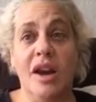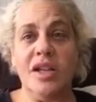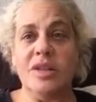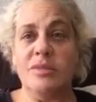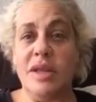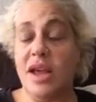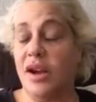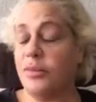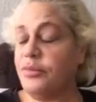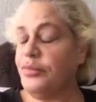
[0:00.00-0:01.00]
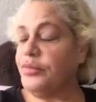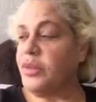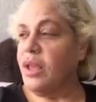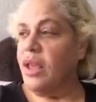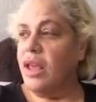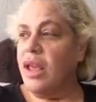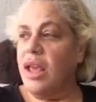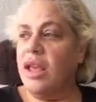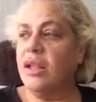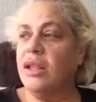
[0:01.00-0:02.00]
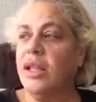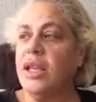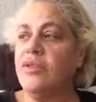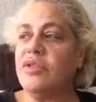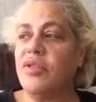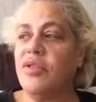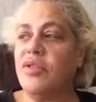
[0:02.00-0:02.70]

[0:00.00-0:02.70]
hard to be there. It leaves...